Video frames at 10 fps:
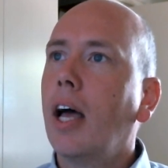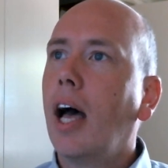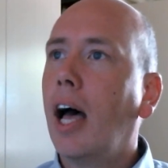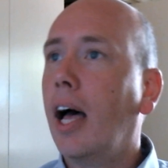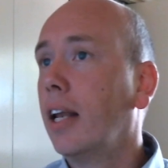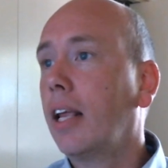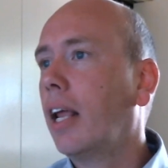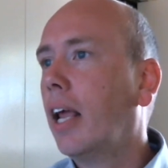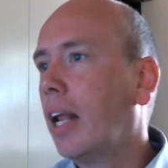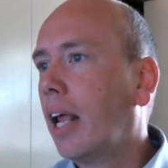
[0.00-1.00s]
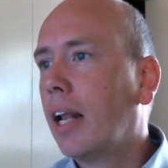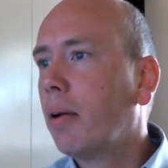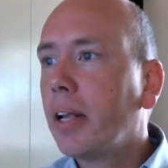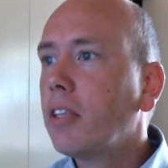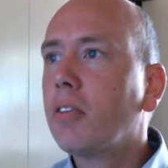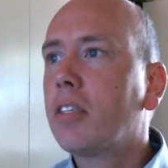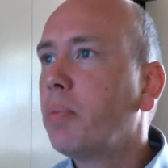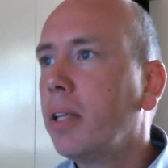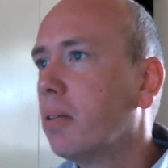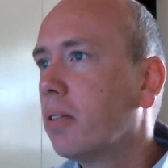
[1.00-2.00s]
And I would answer
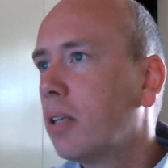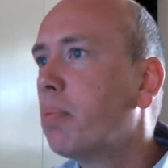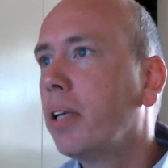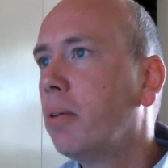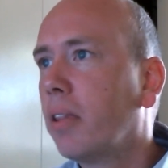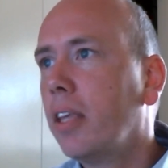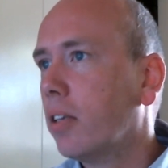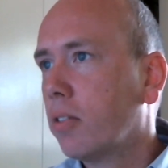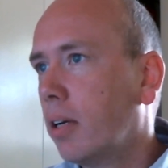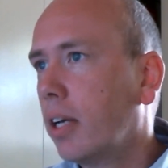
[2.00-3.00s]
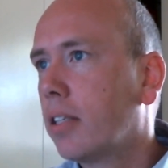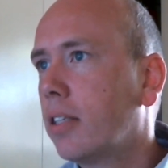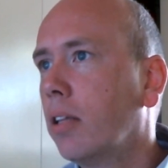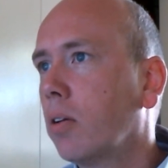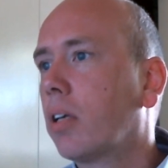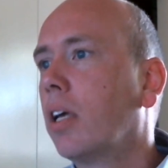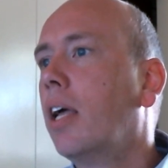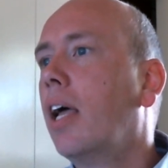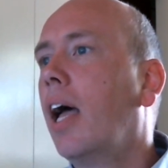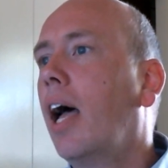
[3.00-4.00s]
simply with this, right? I'd say, look,
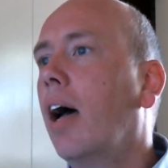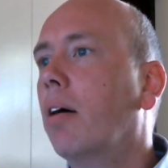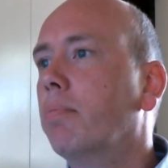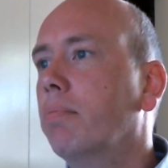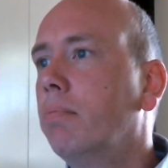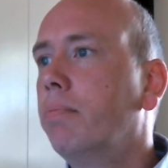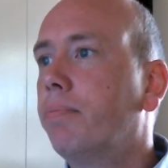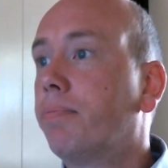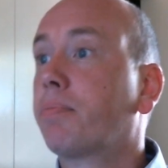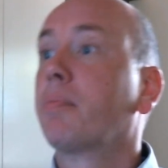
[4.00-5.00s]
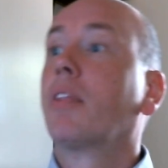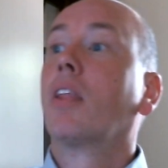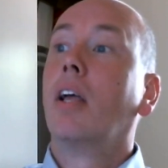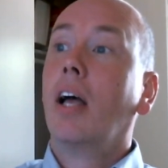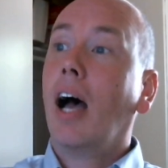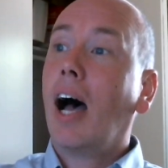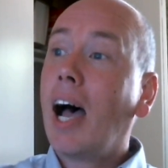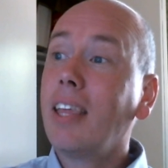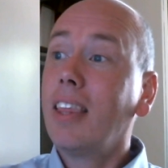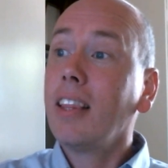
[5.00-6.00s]

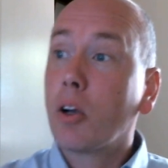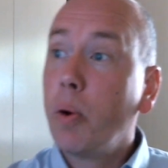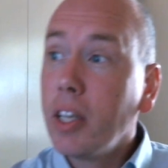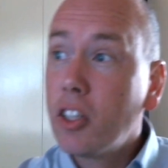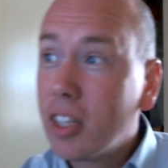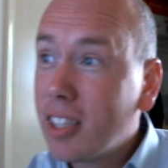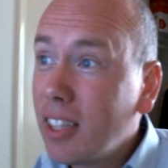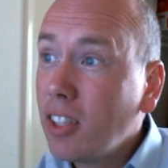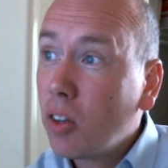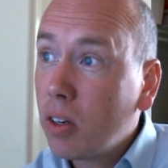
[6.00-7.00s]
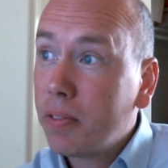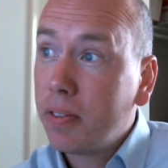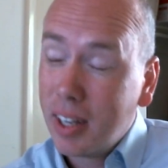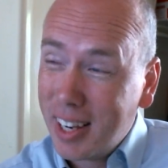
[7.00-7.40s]
I think the question is still sort of,